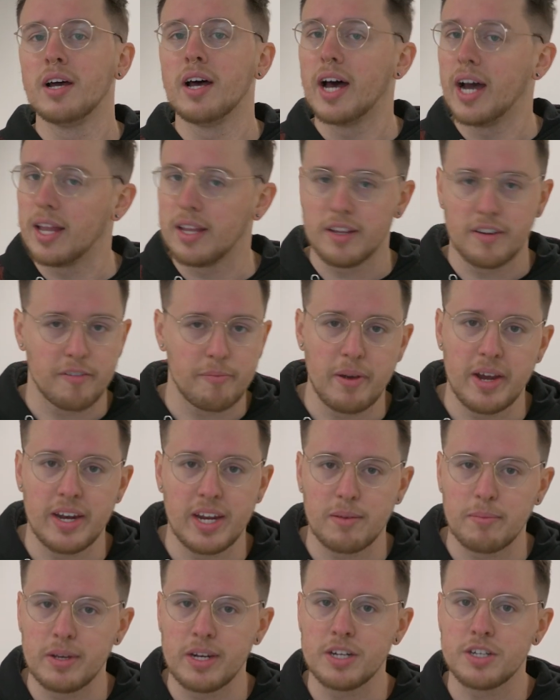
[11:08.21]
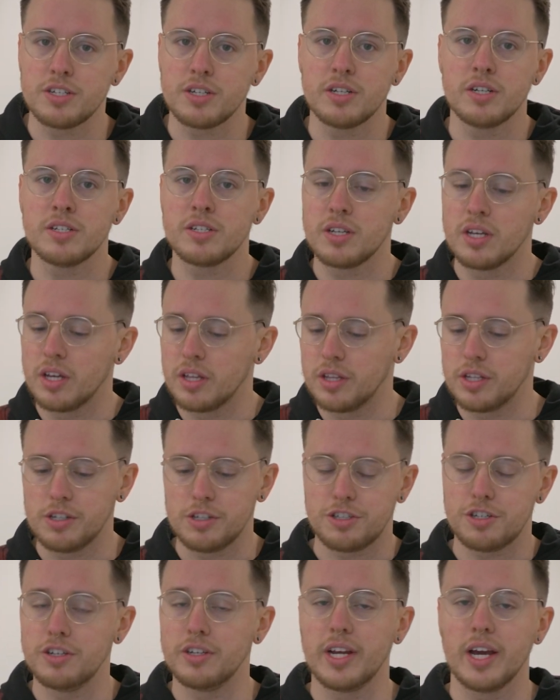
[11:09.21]
I love painting miniatures.
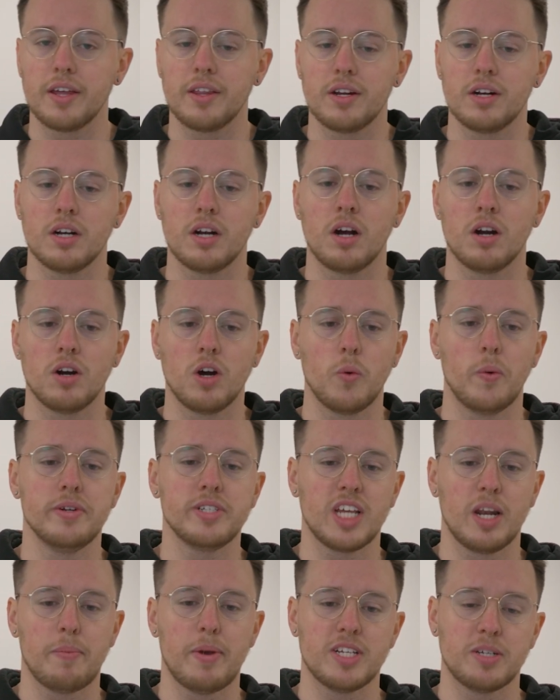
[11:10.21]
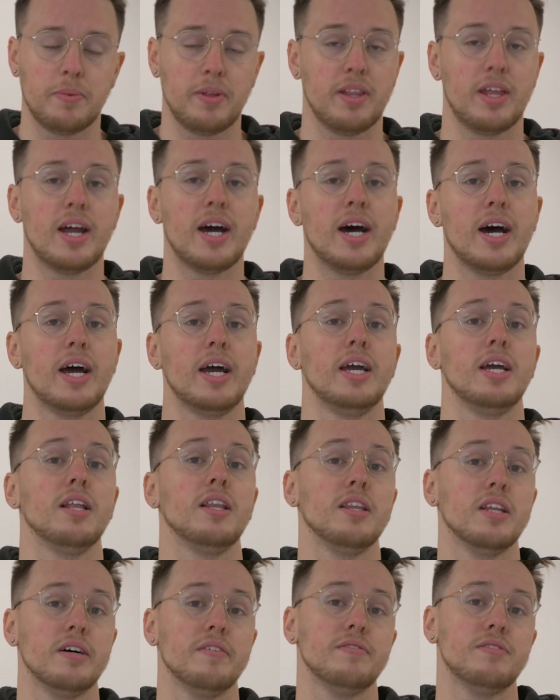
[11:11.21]
Those two together are always gonna be something that I
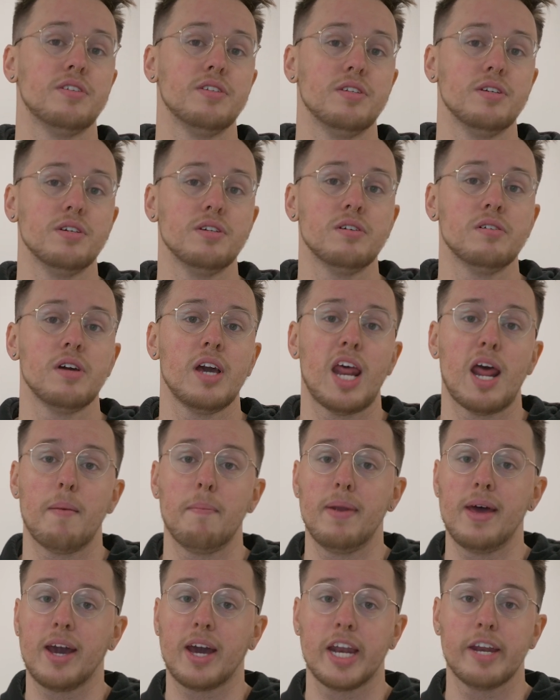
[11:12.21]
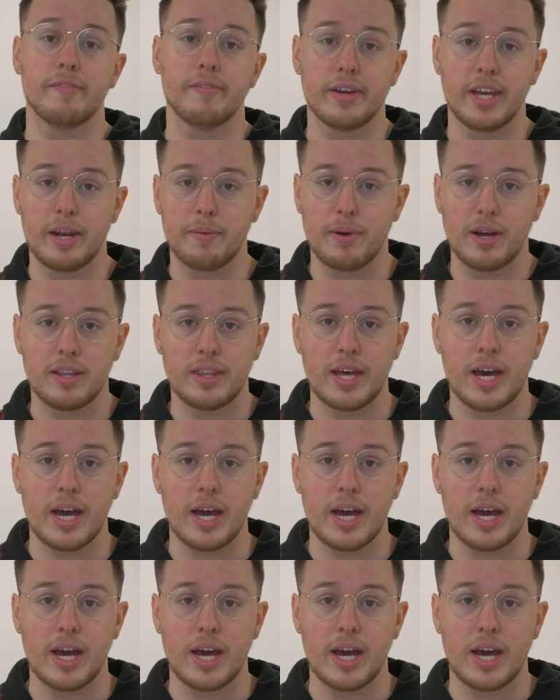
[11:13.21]
love to do and I'm not gonna forget about